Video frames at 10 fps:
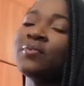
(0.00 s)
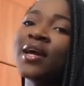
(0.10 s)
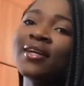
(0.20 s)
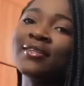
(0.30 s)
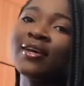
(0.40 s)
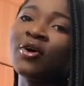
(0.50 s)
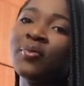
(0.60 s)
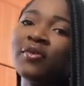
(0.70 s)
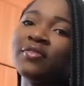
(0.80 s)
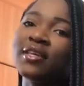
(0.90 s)
had a
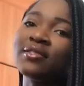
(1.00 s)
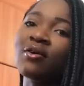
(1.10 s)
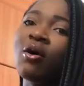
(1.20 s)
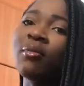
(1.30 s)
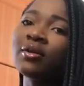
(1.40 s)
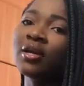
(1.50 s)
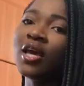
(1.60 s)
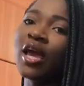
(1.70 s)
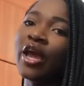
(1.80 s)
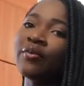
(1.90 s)
couple of things in common,
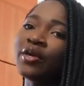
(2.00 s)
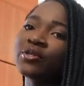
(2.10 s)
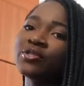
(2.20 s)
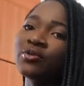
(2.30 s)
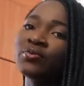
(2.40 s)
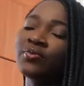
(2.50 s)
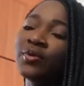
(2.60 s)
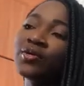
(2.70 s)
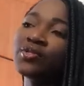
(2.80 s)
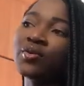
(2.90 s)
and we also we
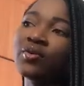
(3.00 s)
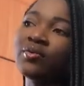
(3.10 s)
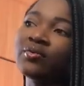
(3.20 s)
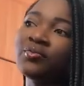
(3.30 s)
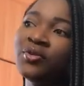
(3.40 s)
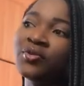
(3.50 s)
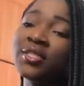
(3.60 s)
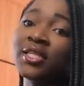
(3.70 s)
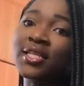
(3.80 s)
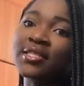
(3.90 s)
also you know
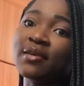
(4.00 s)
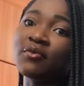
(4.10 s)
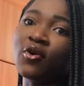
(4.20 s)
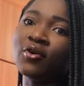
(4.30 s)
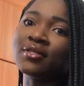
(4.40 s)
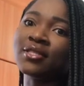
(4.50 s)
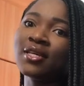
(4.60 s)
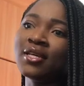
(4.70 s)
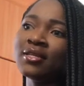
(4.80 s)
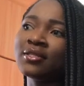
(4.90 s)
did the same course.
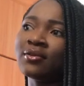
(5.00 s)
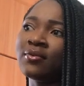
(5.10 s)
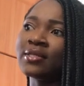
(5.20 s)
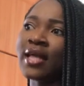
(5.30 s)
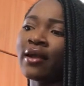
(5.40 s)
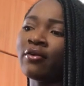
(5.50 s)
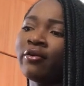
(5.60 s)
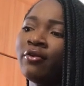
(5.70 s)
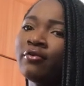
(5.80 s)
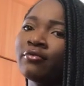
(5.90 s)
So it was like,
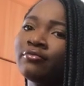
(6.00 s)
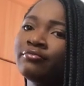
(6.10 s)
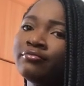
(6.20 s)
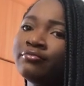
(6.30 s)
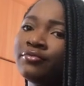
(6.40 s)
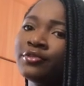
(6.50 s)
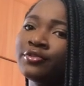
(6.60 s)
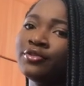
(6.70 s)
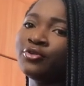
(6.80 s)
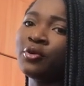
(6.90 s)
oh,
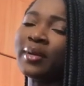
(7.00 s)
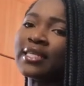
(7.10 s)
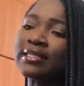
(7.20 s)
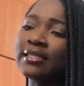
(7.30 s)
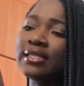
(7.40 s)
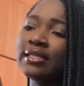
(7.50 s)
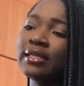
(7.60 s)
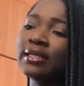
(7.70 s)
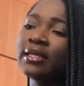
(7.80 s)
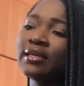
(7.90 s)
you know my city,
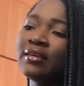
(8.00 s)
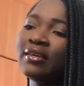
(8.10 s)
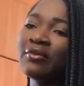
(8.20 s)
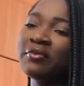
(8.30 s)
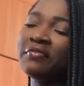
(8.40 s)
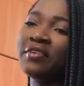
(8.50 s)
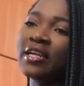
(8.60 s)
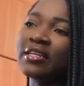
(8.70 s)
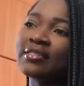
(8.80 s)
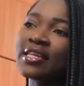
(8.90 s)
we've done
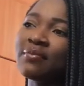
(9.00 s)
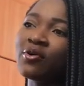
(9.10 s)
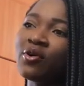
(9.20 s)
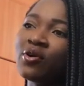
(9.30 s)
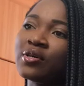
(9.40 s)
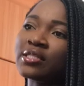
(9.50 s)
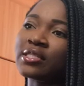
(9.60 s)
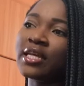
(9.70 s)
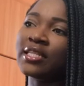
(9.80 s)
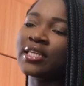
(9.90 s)
the same course,
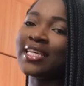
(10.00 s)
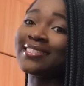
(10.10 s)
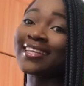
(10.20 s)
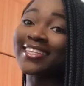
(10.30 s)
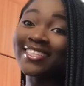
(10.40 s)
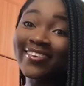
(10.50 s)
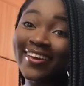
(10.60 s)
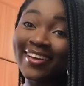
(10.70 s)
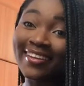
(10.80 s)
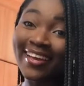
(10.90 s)
and he's
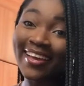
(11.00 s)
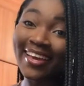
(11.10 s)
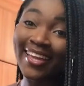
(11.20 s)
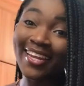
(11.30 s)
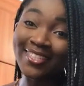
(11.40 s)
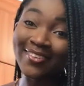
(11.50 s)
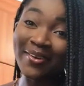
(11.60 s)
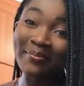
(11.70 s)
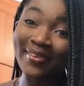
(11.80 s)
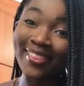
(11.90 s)
Nigerian, like a
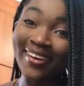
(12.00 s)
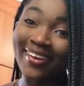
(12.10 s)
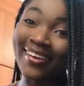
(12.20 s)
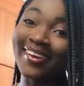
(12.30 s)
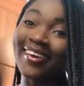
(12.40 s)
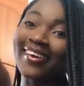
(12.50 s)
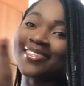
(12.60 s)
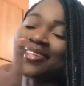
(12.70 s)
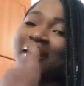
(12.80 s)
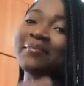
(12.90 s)
Nigerian brother. Yeah,
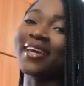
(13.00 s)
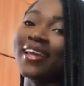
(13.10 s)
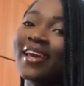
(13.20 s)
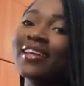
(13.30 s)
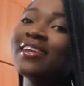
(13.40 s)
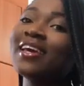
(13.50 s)
so I'm Ghanaian,